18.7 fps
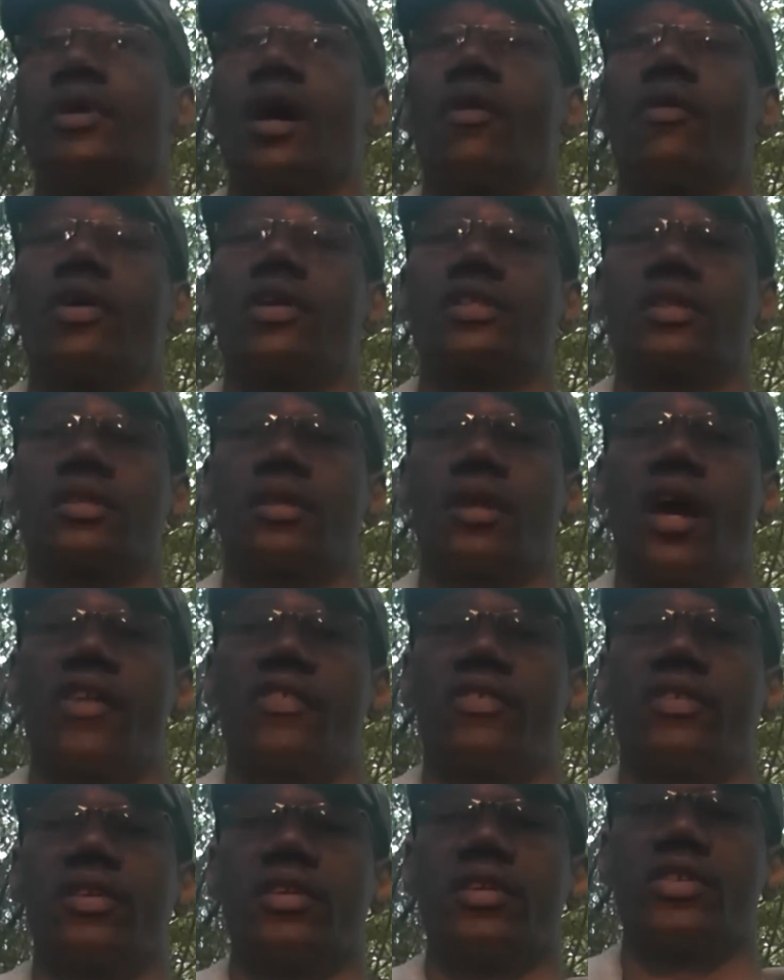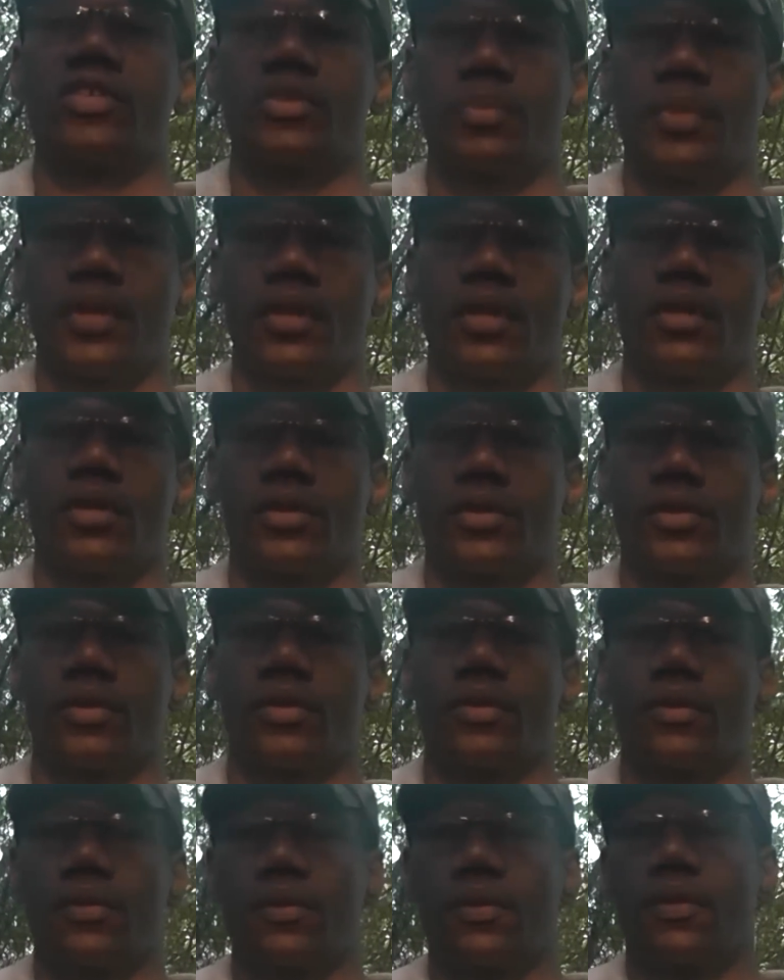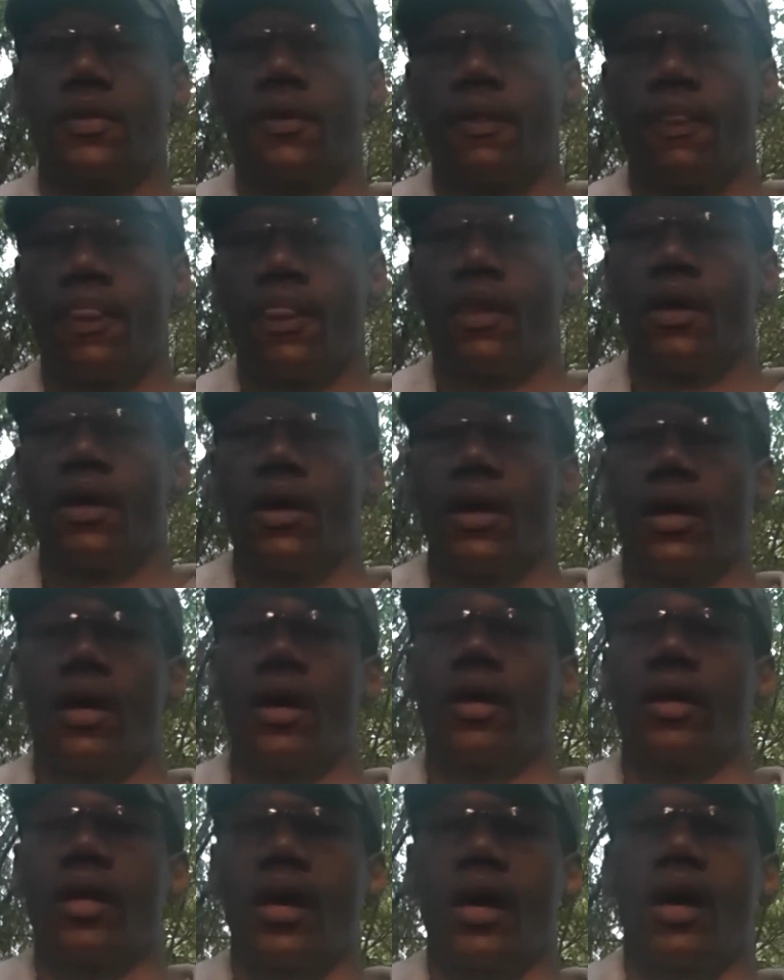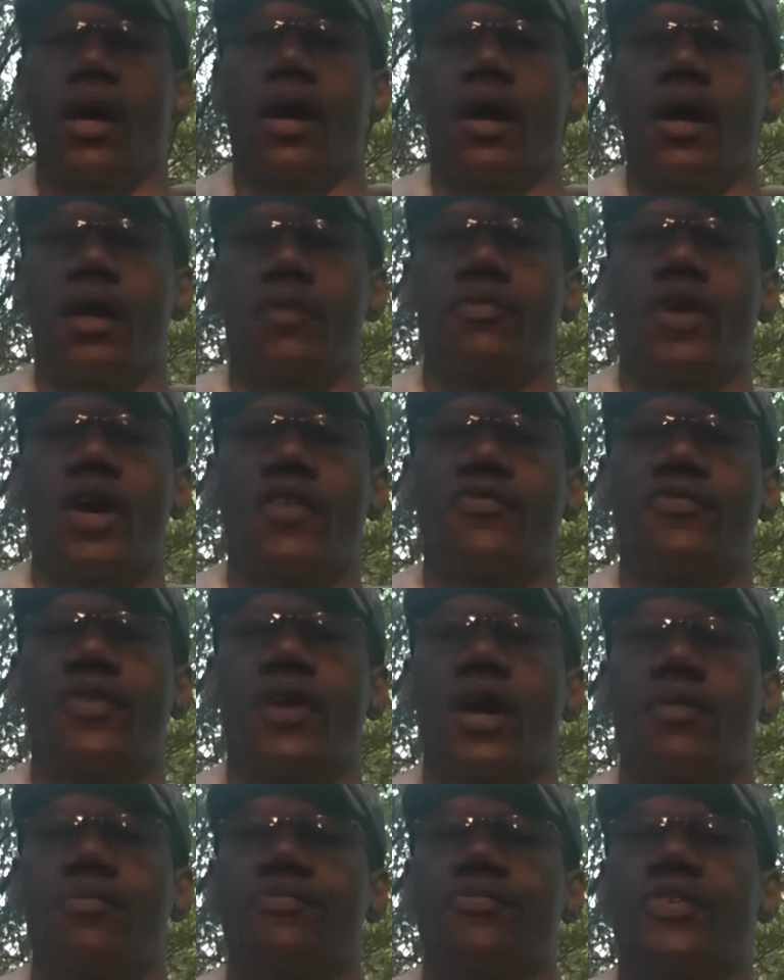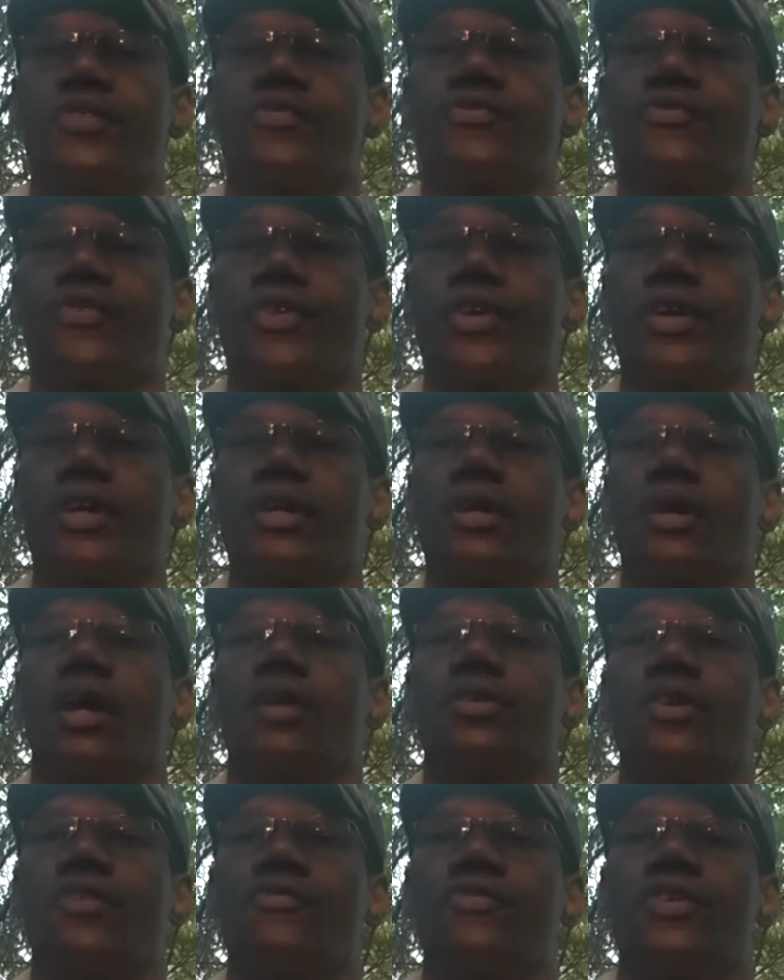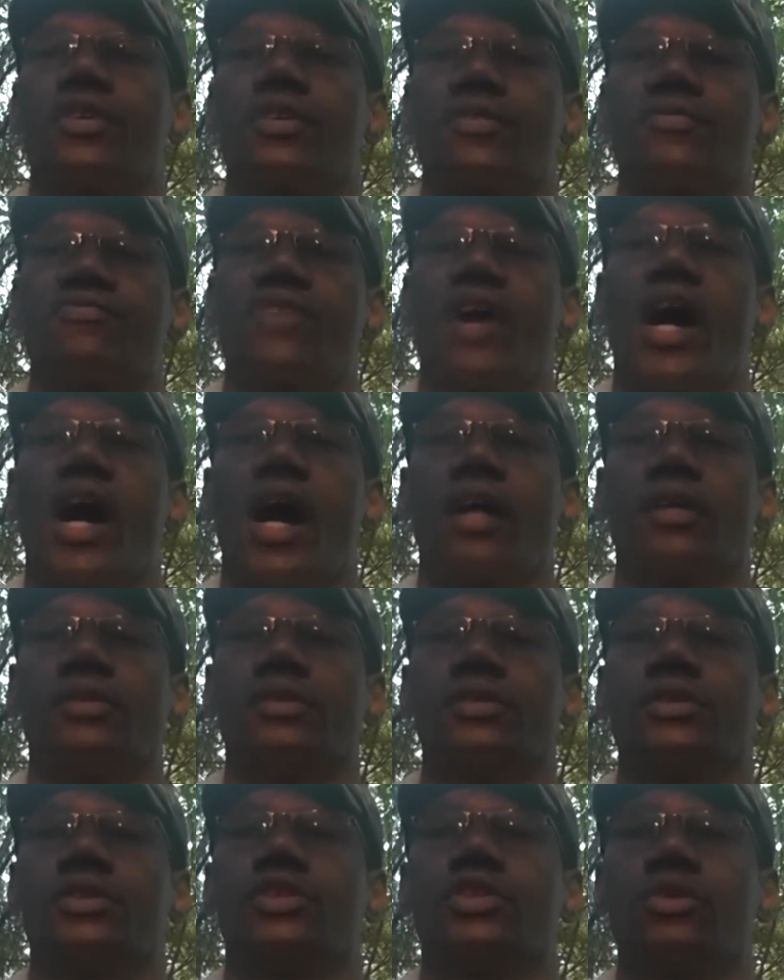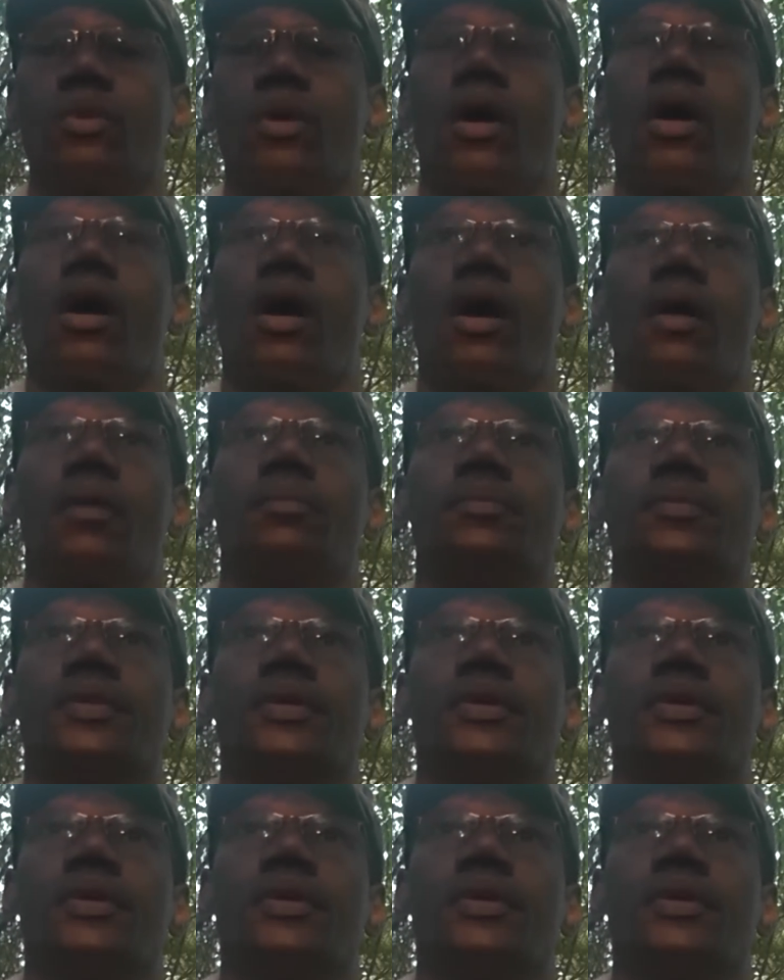direction life leads me into. And I feel free. I don't feel confined to